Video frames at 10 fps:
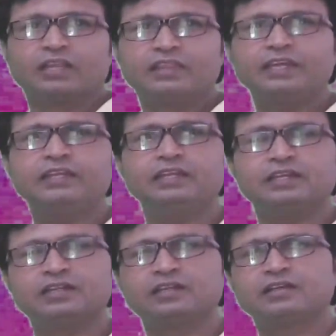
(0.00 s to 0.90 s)
Then
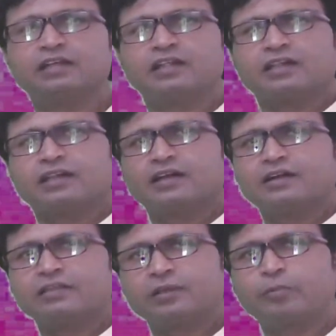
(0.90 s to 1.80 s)

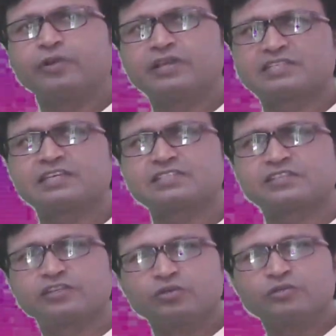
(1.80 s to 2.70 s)
the poet says
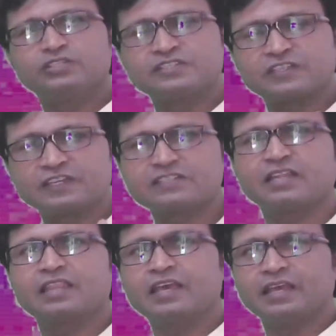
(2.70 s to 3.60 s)
ki, though these things
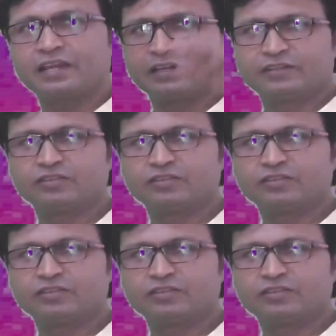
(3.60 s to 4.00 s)
are there,